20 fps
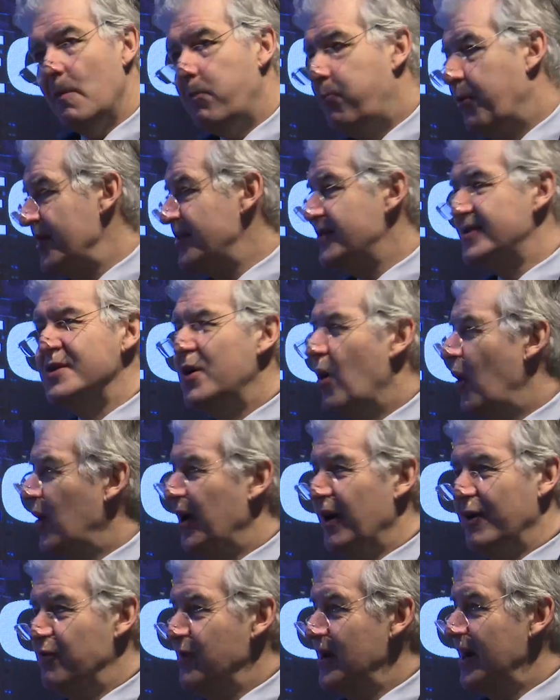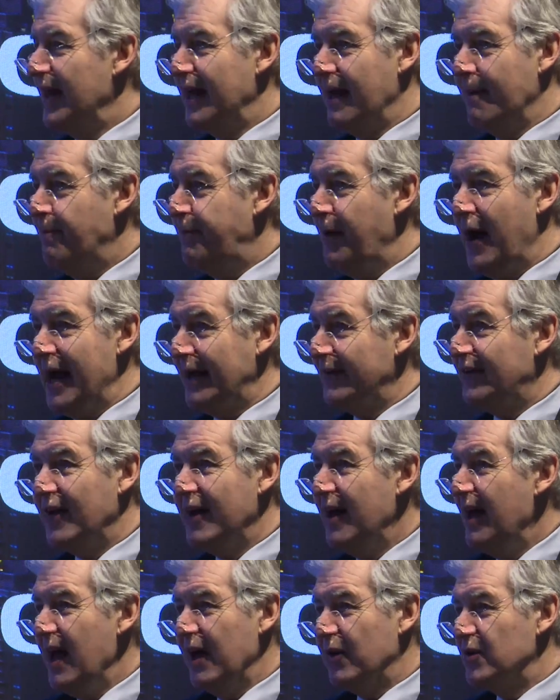but it's not going to really impact
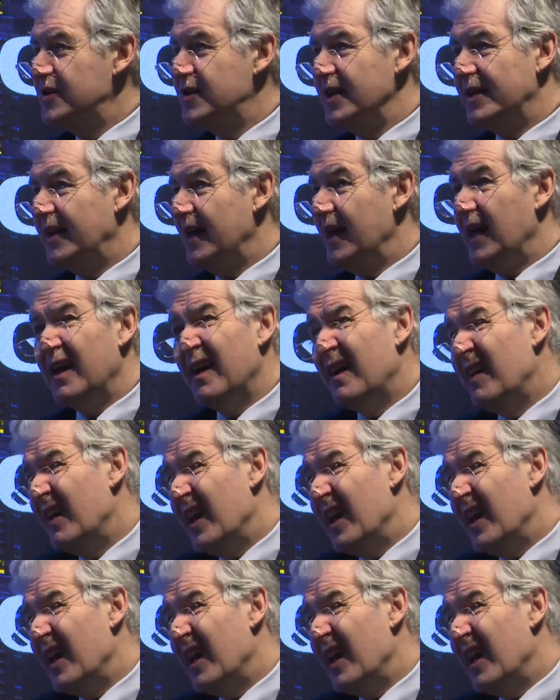LCD